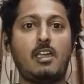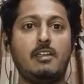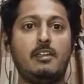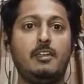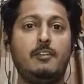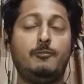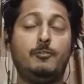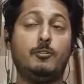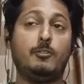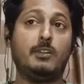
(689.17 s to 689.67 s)

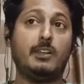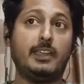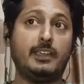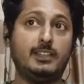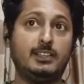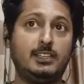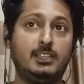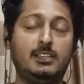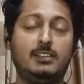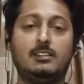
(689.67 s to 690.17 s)
If you
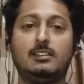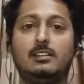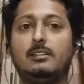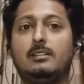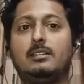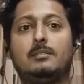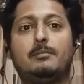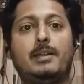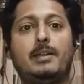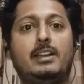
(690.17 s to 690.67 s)
like the
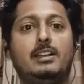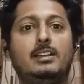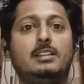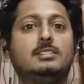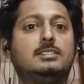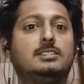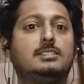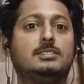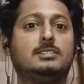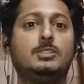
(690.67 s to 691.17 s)
my
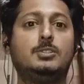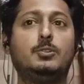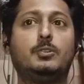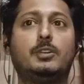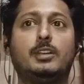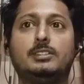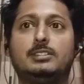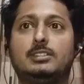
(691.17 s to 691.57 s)
analysis, you can